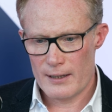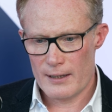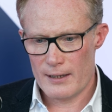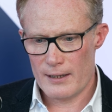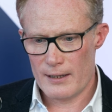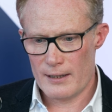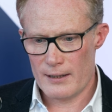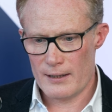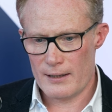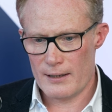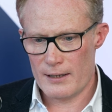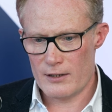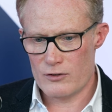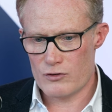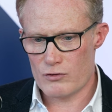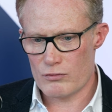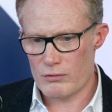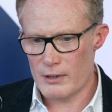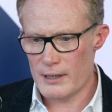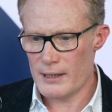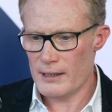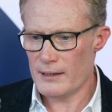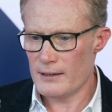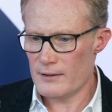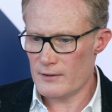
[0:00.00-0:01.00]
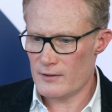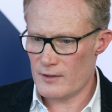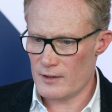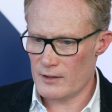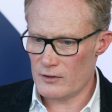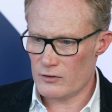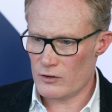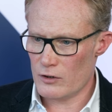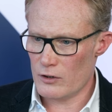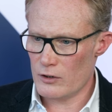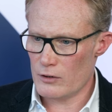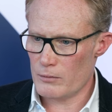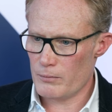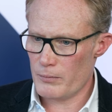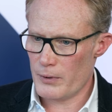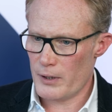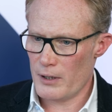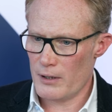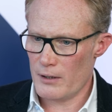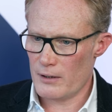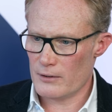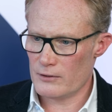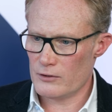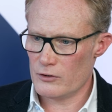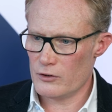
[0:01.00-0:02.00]
it's really easy to look
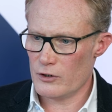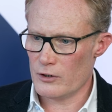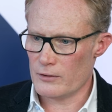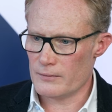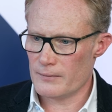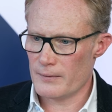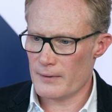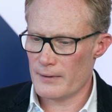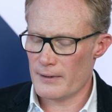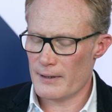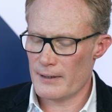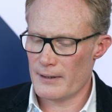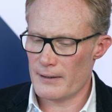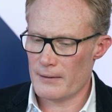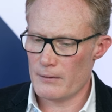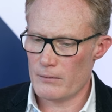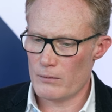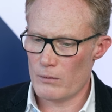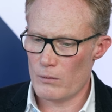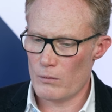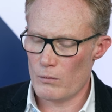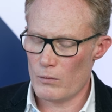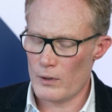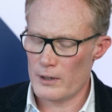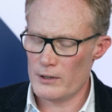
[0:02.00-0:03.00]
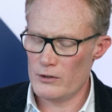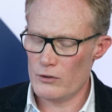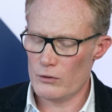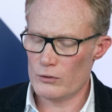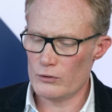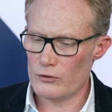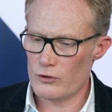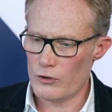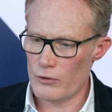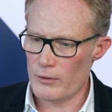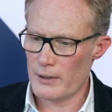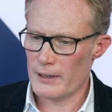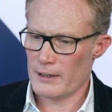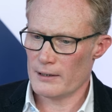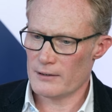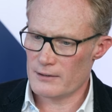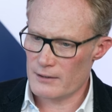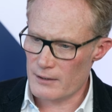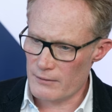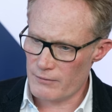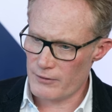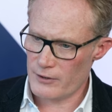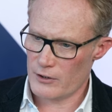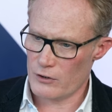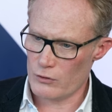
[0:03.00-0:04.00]
past, when you're doing a
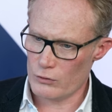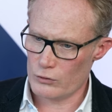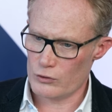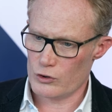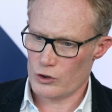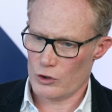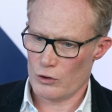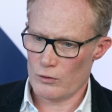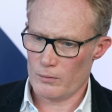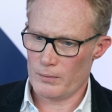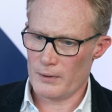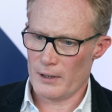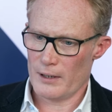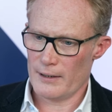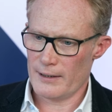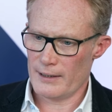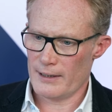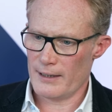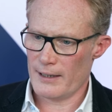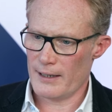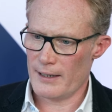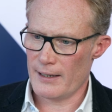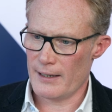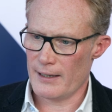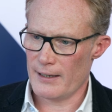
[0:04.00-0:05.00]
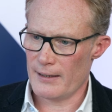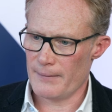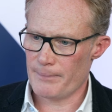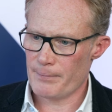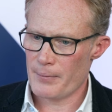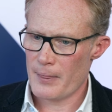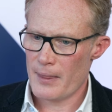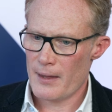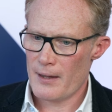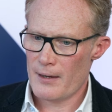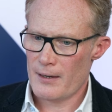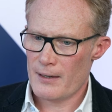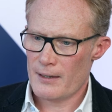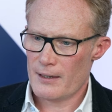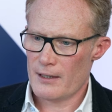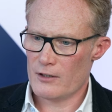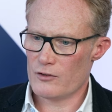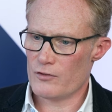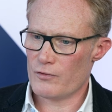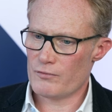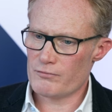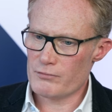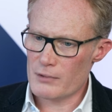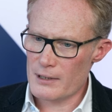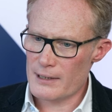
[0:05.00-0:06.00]
difficult job like care,
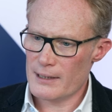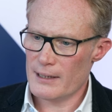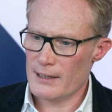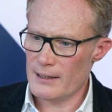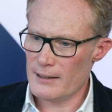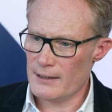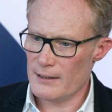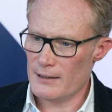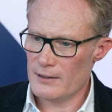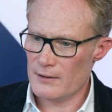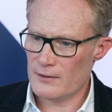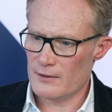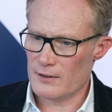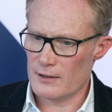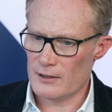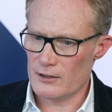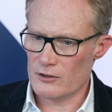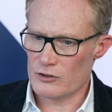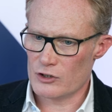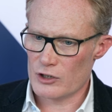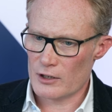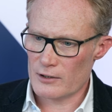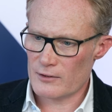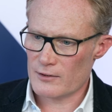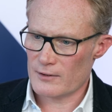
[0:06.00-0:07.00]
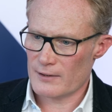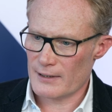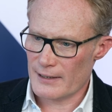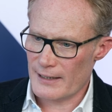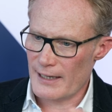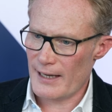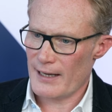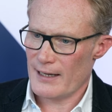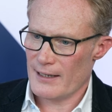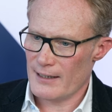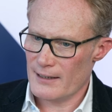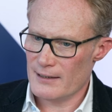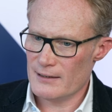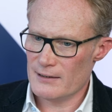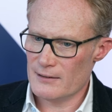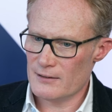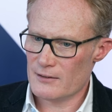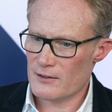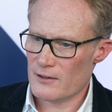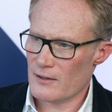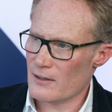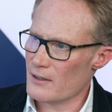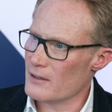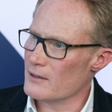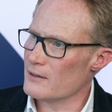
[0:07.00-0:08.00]
it's really easy just to get
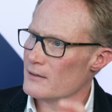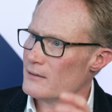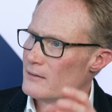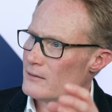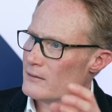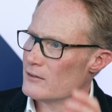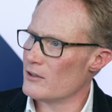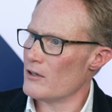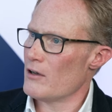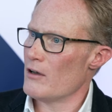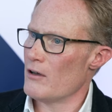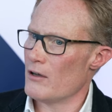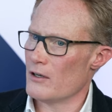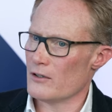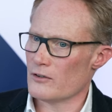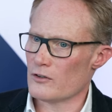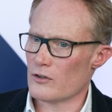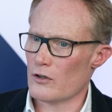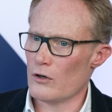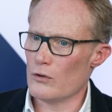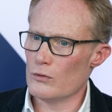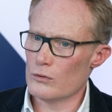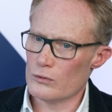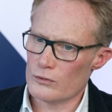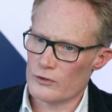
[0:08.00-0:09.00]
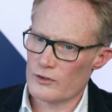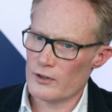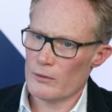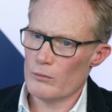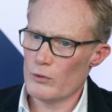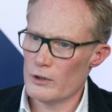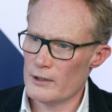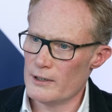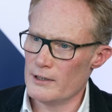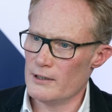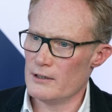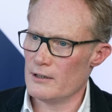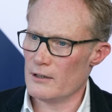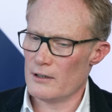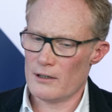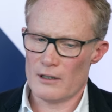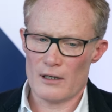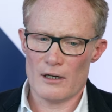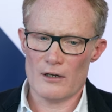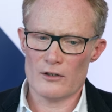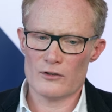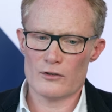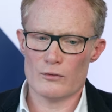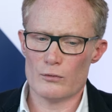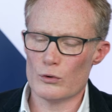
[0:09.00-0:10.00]
into the task. Oh, someone needed a
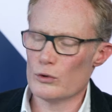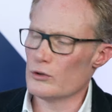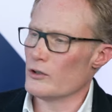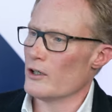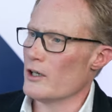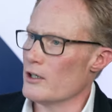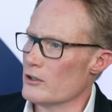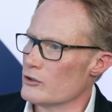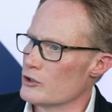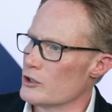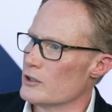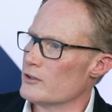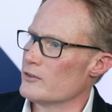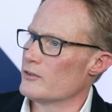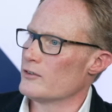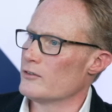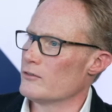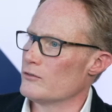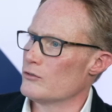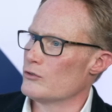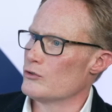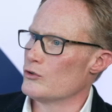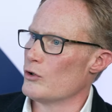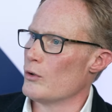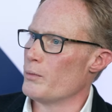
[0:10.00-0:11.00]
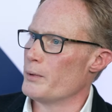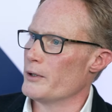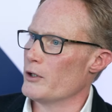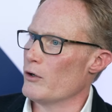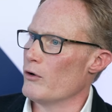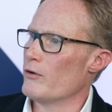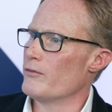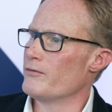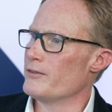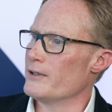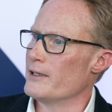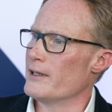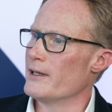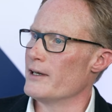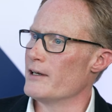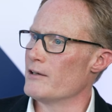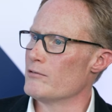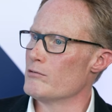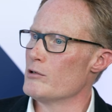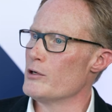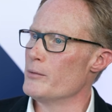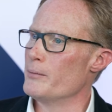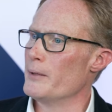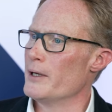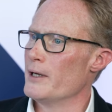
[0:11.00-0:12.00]
glass of water. I'll just drop it off in their
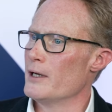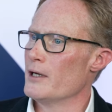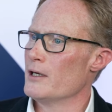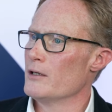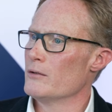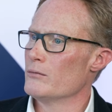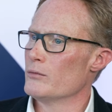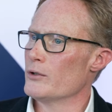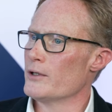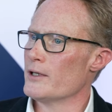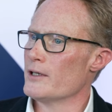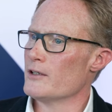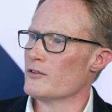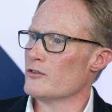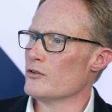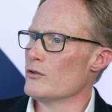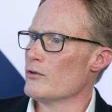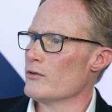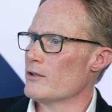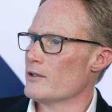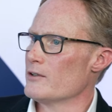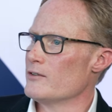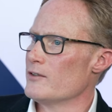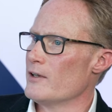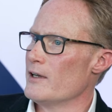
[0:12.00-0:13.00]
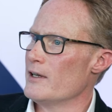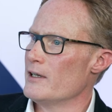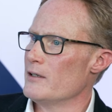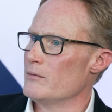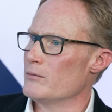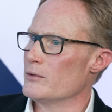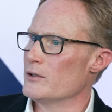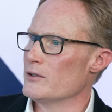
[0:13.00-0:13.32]
room. Well, that's not the same